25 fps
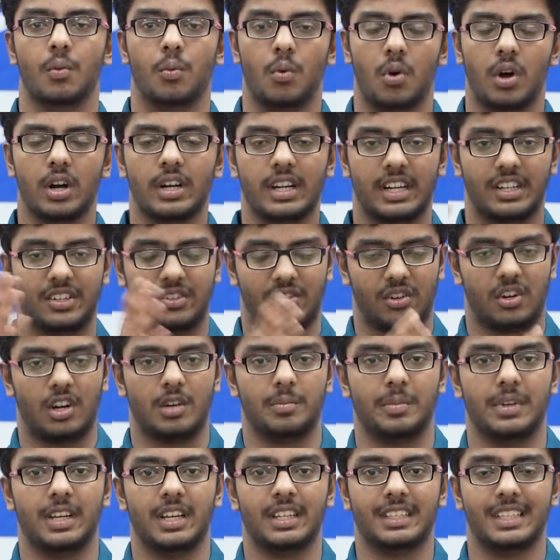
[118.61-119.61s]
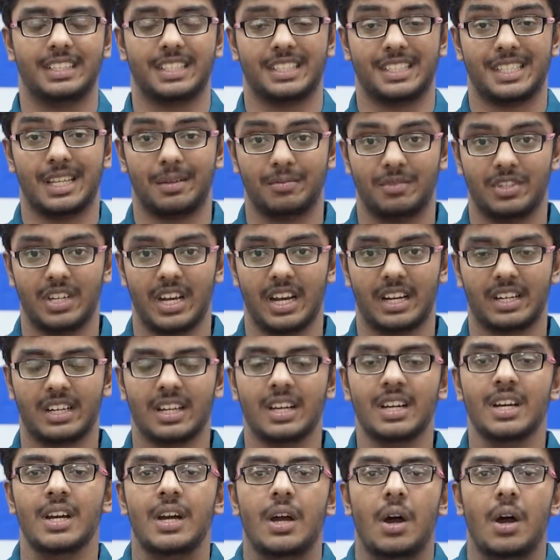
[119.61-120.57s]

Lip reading: what astronomy is as a subject,